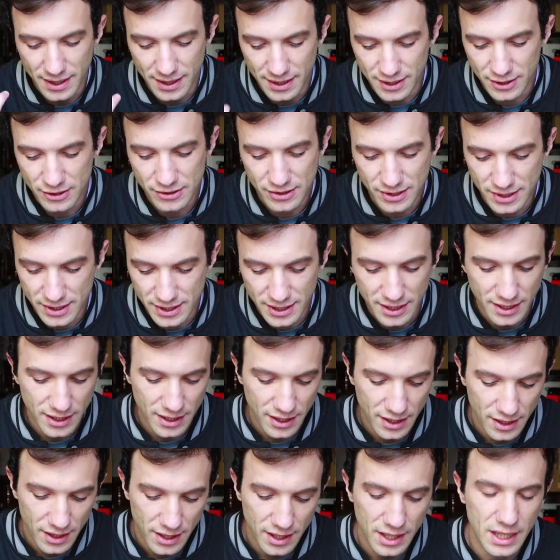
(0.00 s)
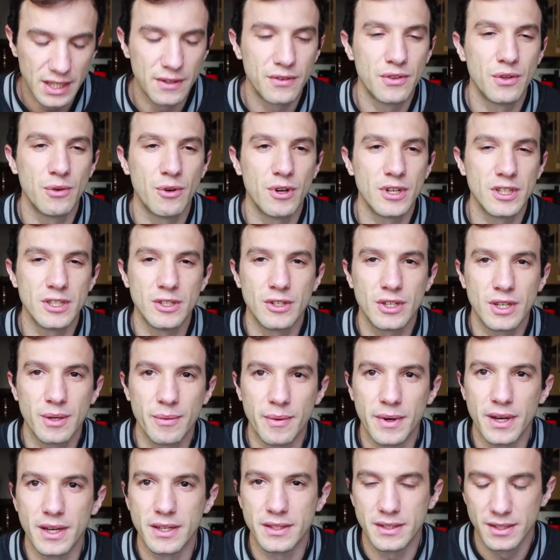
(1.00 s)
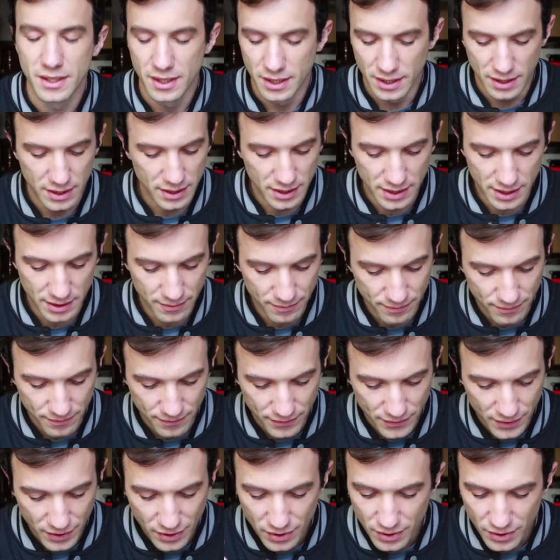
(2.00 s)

Literally, if you want to look about, um,